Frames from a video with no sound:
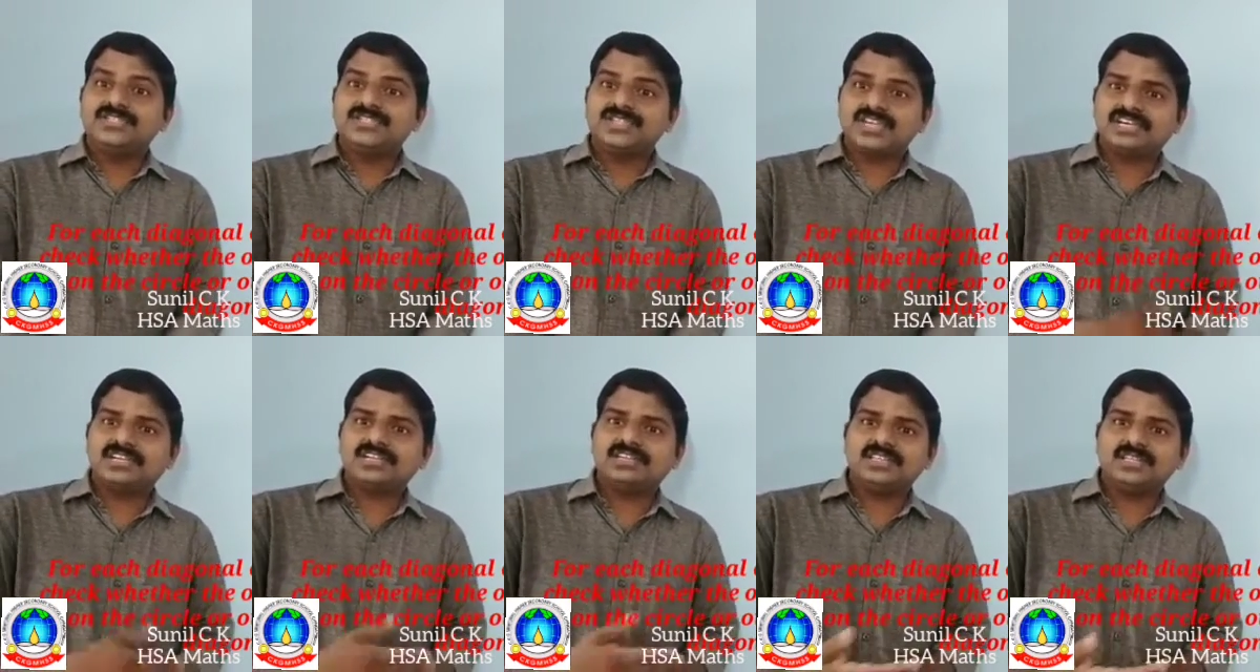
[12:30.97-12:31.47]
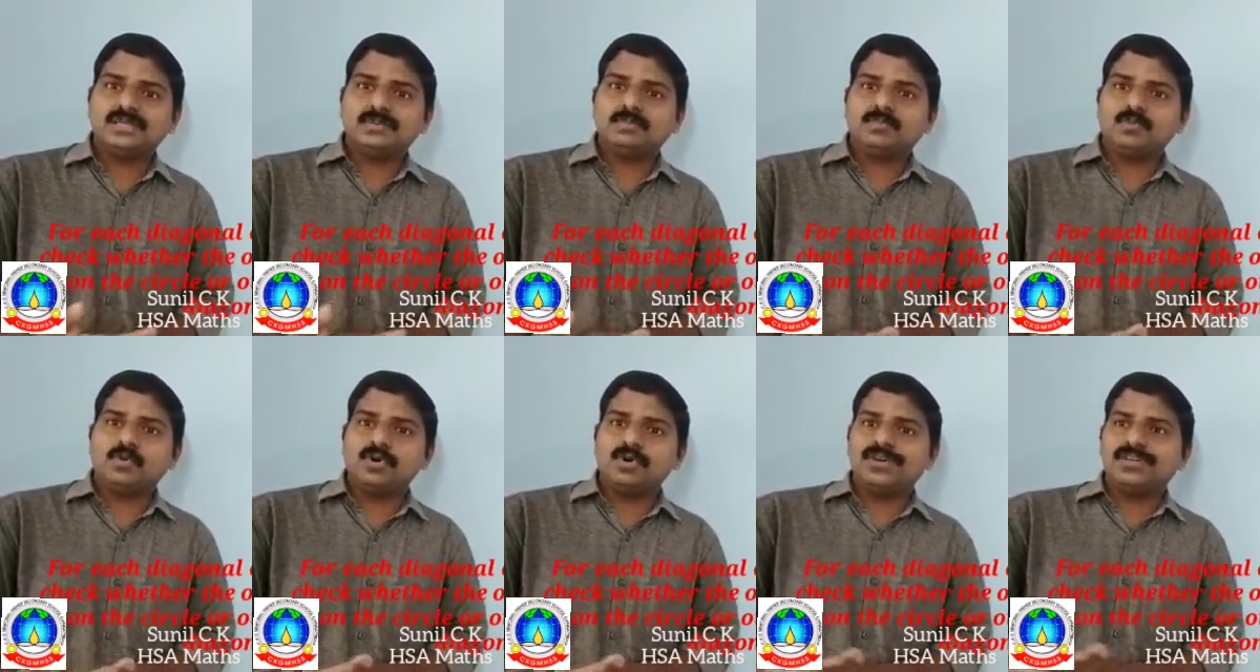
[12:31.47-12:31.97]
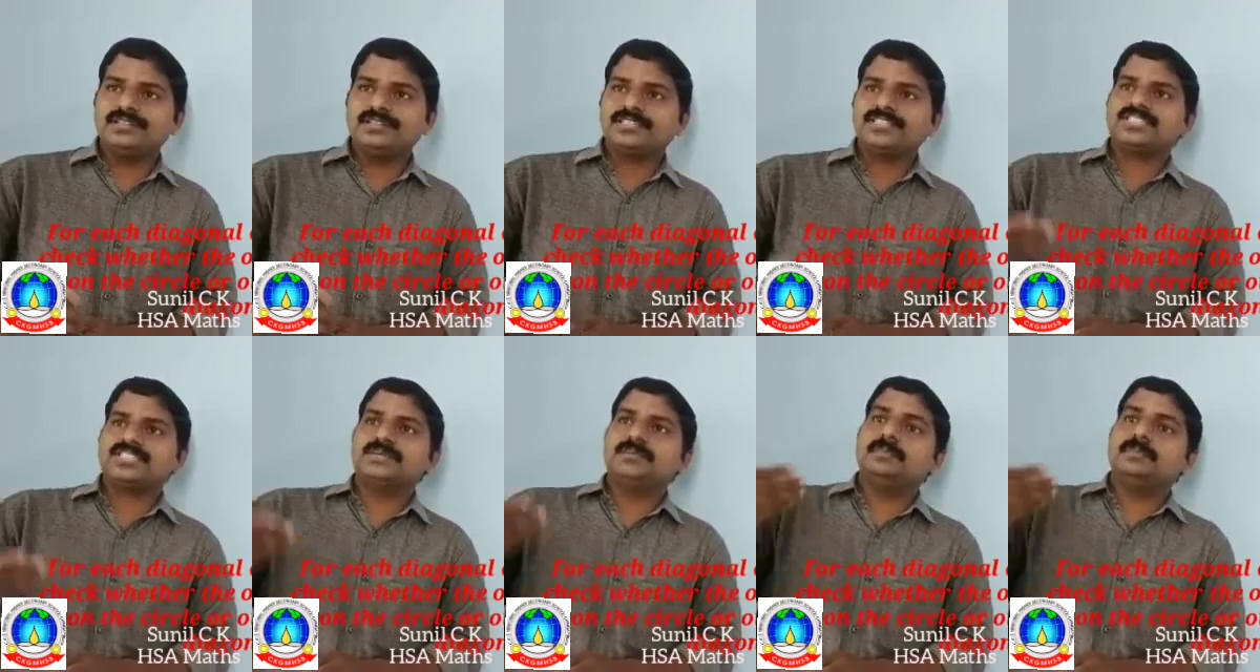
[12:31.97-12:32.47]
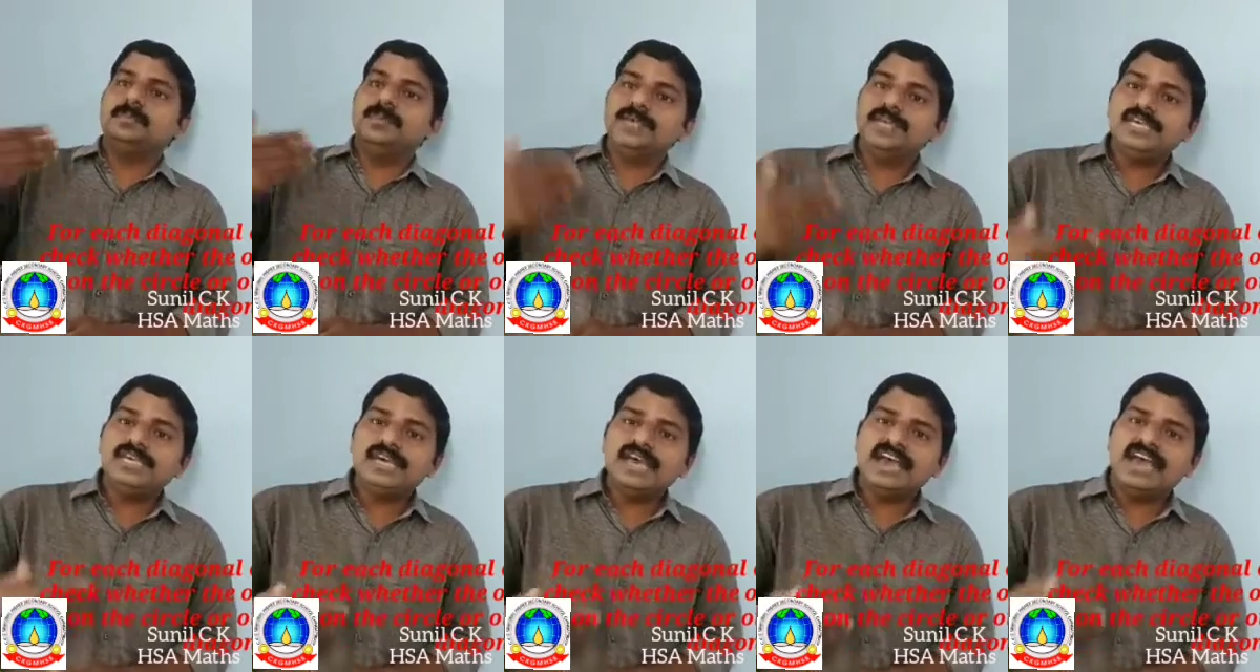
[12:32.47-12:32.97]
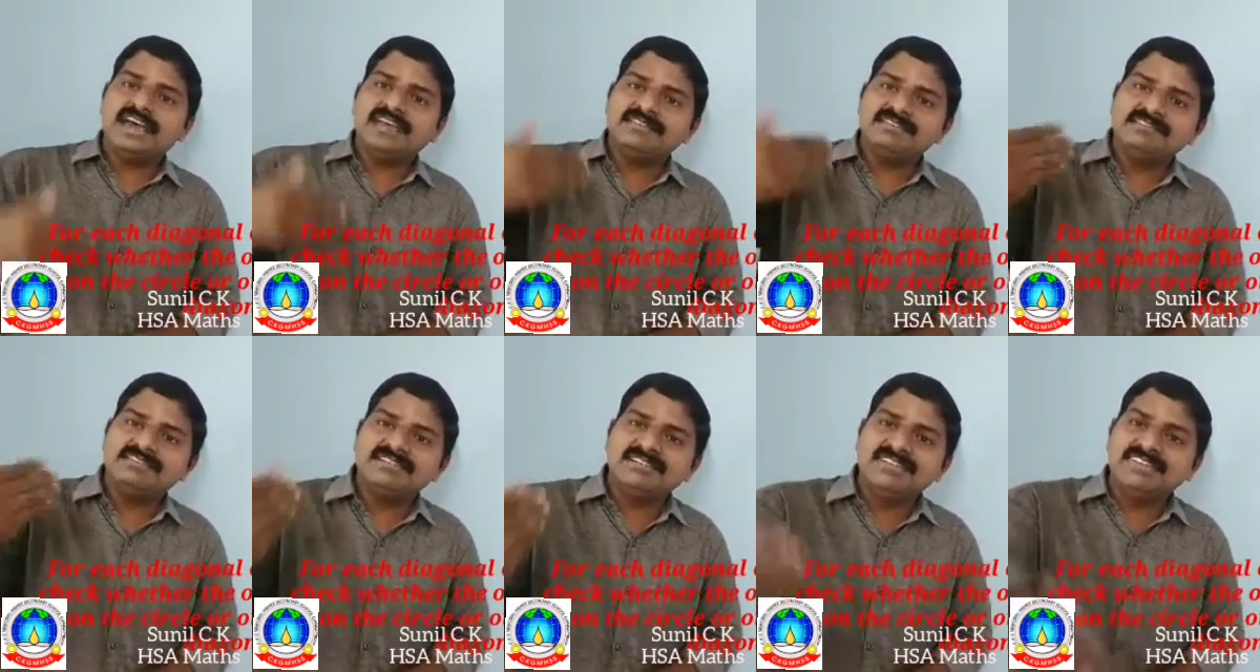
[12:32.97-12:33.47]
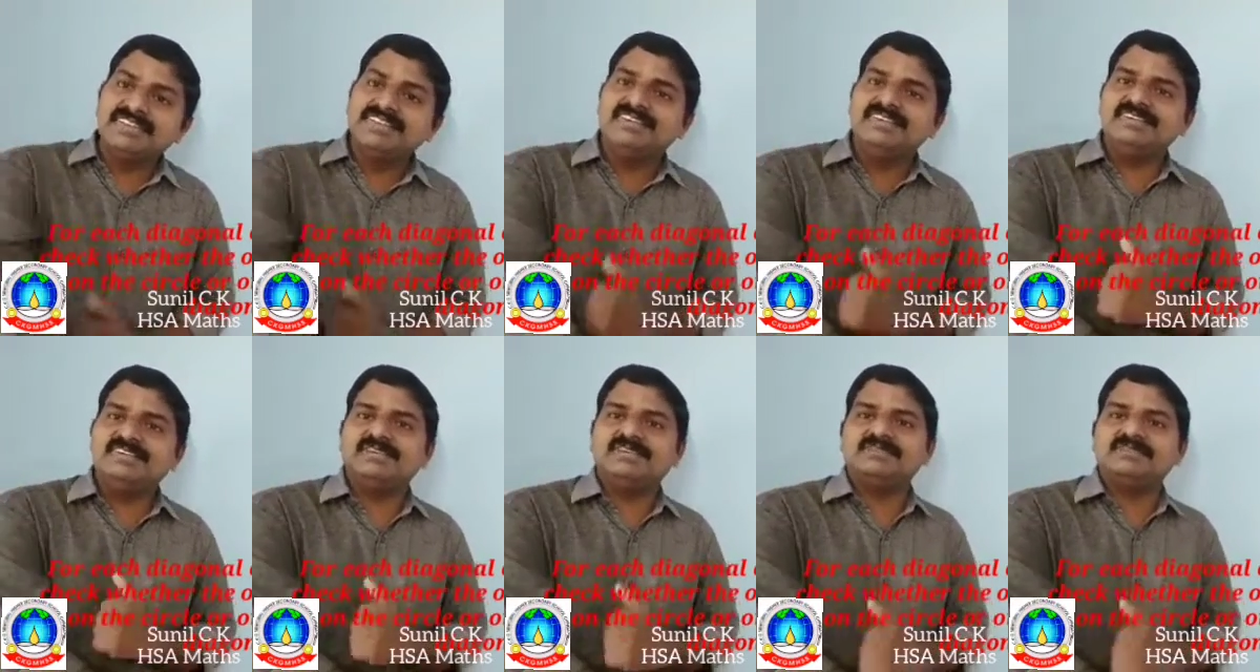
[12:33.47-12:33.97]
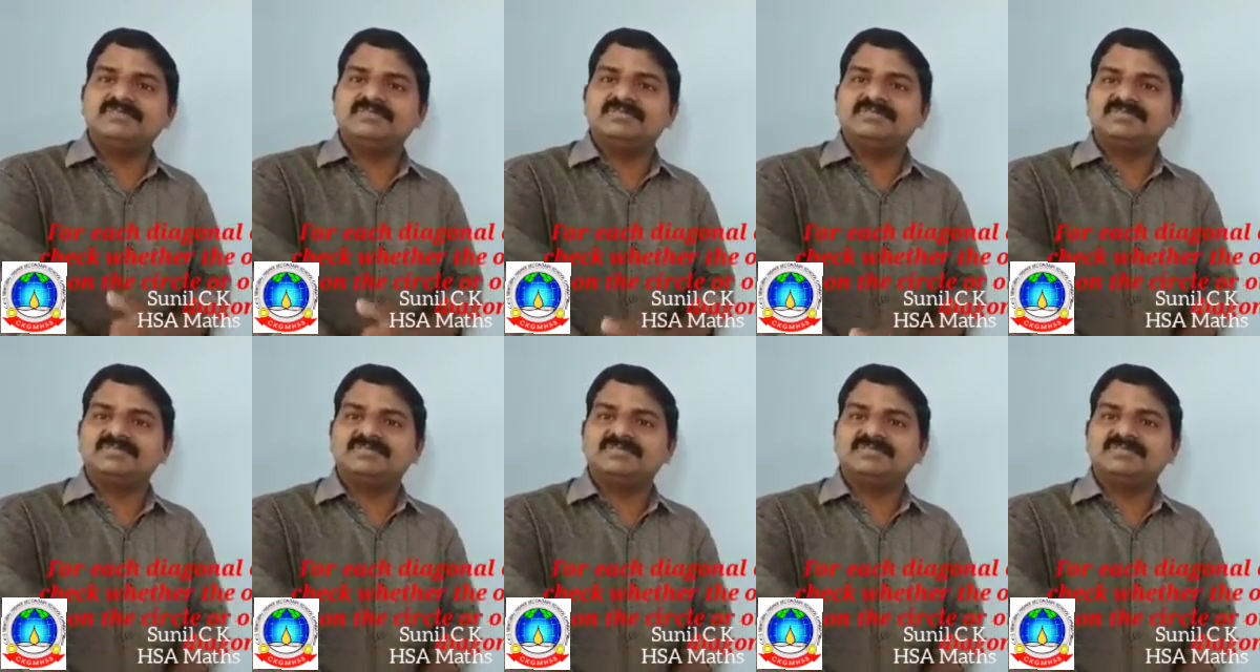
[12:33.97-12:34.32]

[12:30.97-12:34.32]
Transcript: check the points B and D.